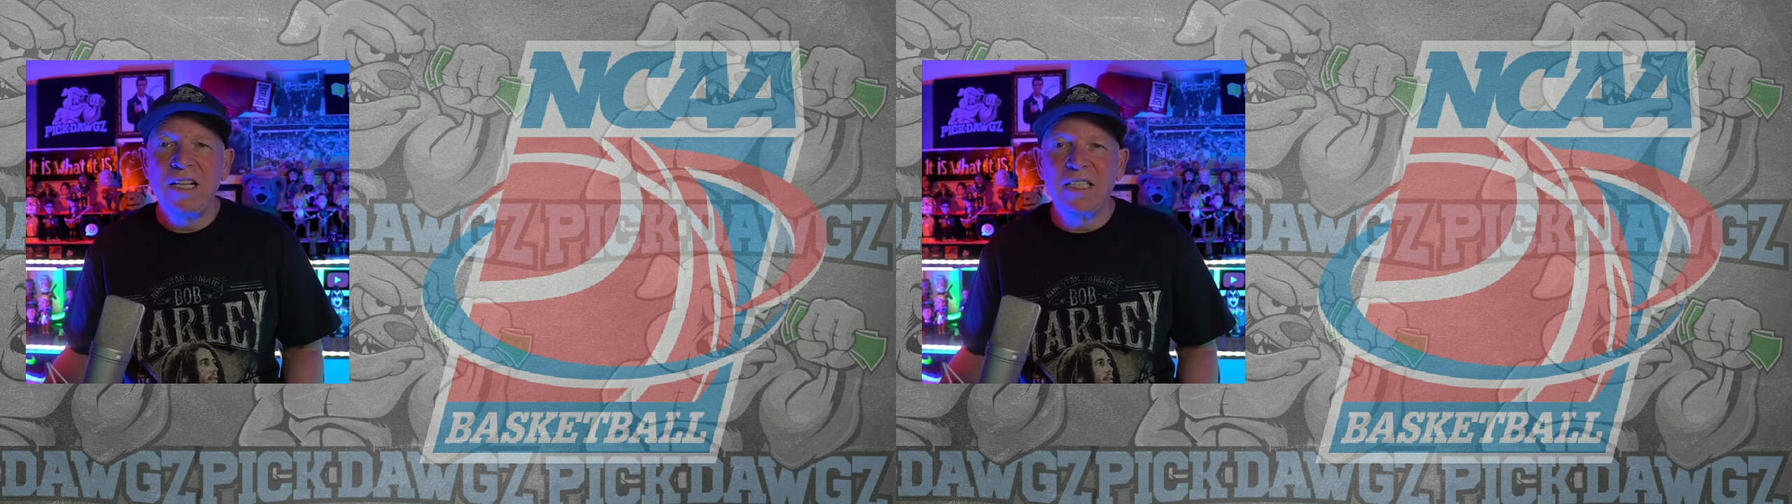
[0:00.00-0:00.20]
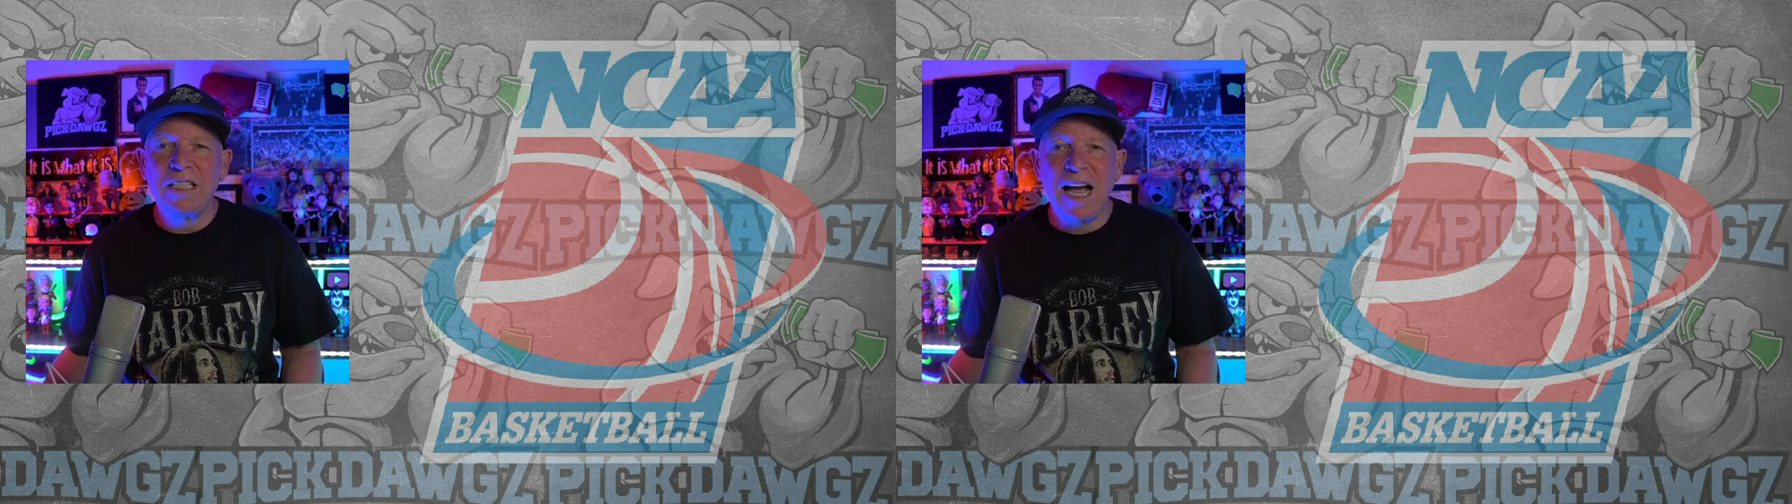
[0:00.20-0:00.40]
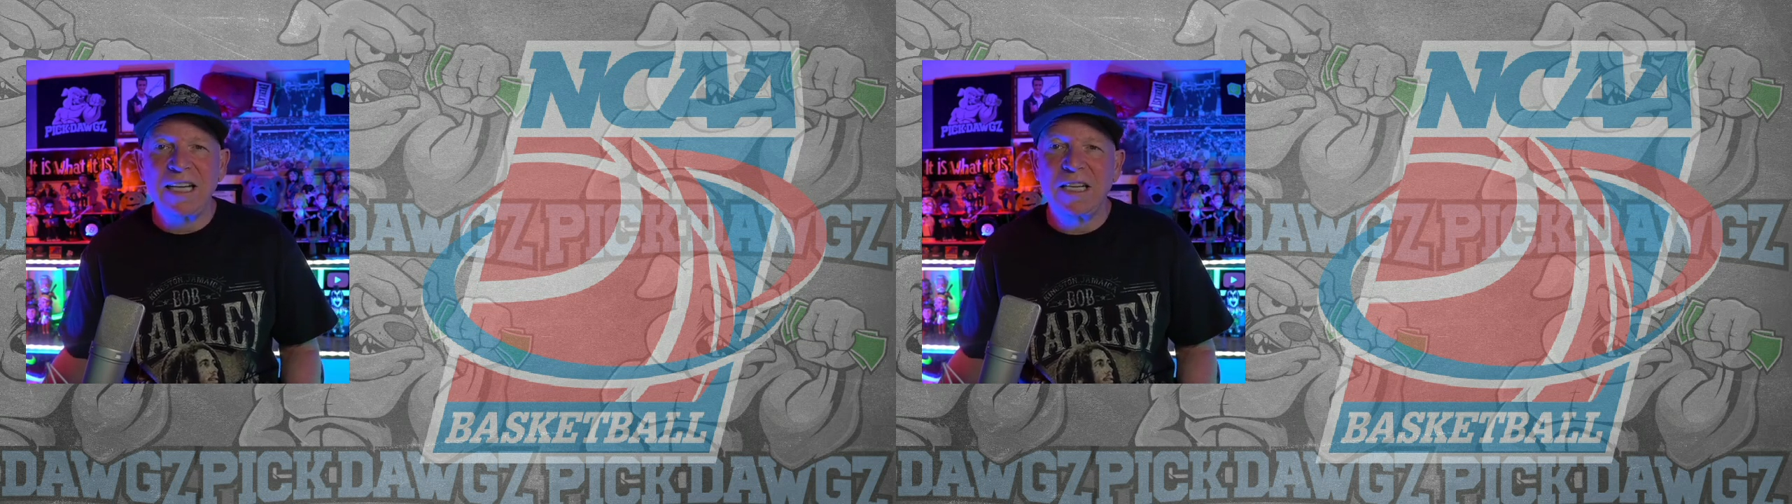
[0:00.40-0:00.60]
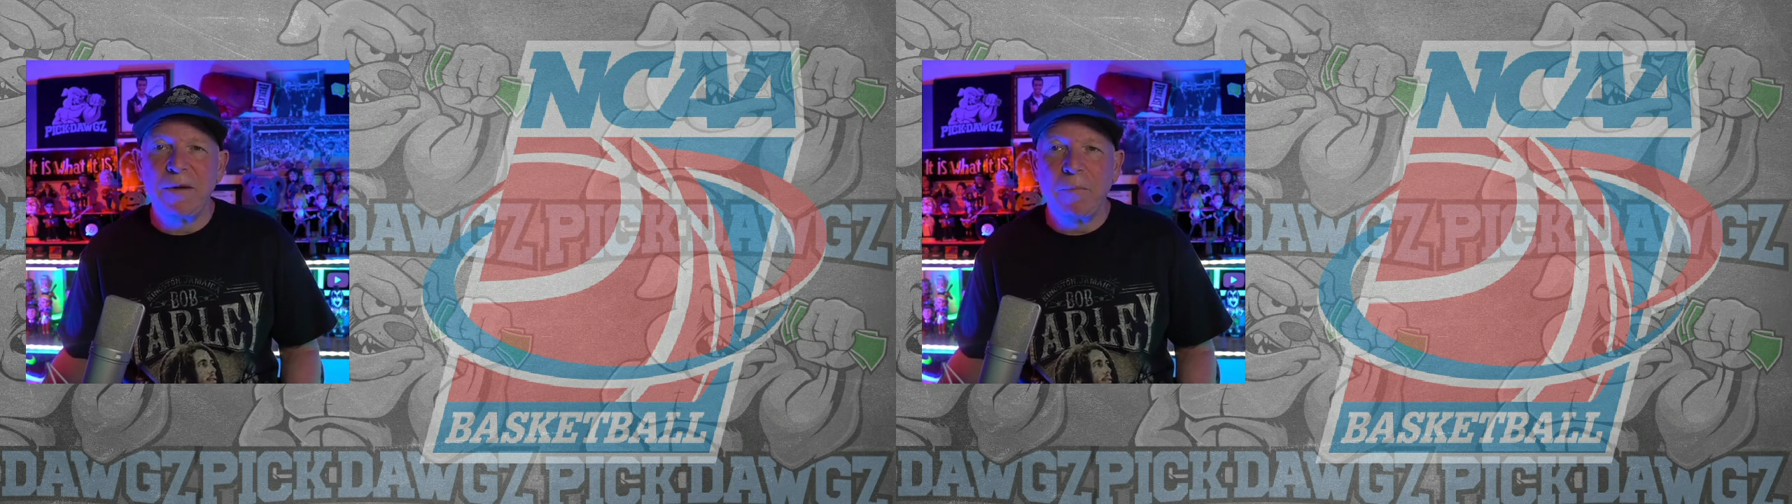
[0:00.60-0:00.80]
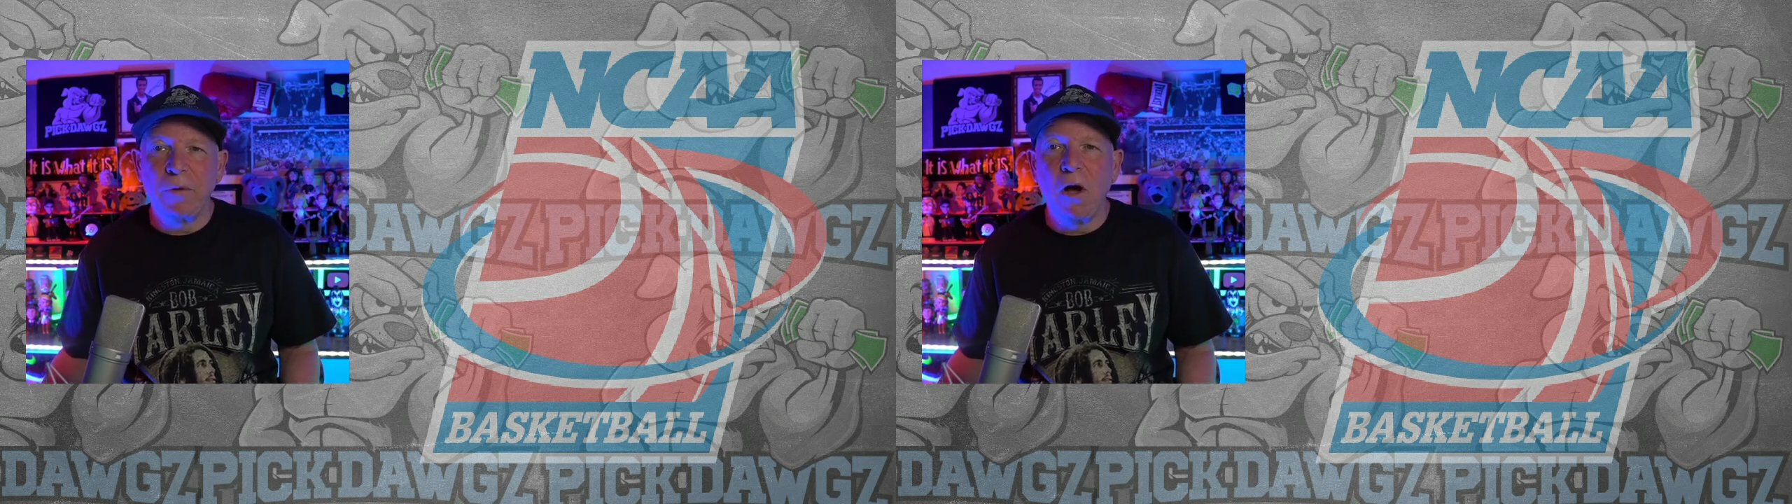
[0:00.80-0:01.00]
These guys
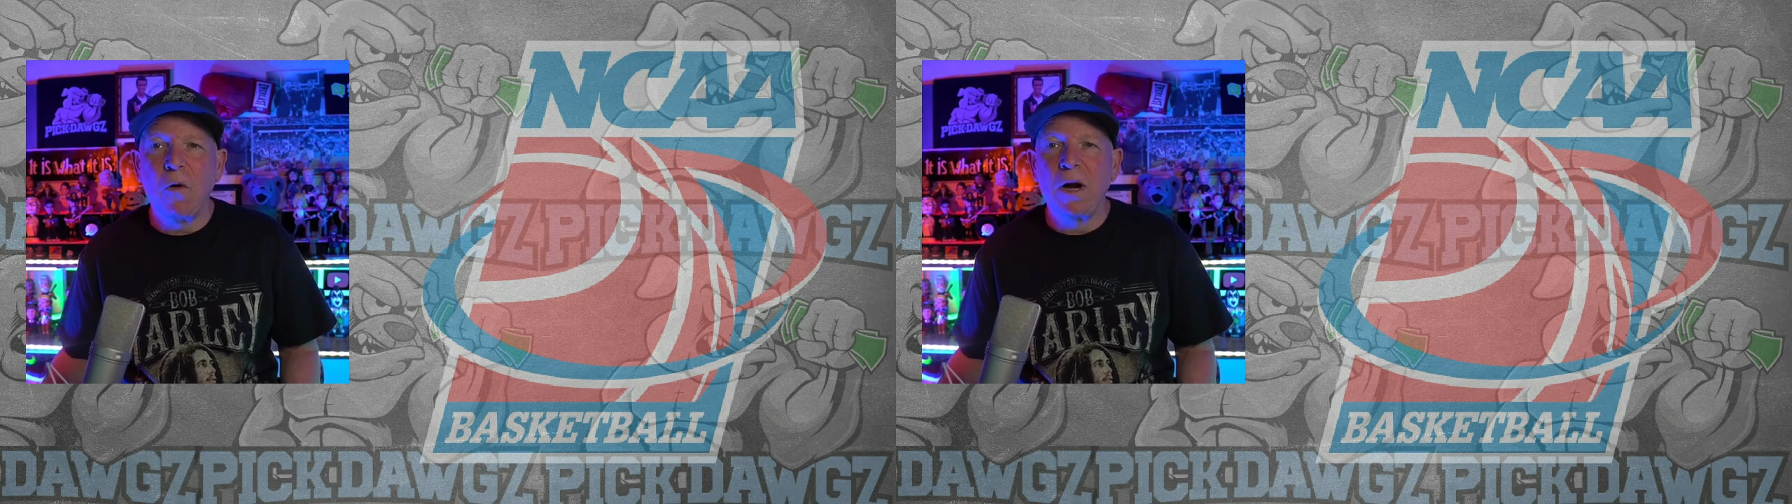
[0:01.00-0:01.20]
can blow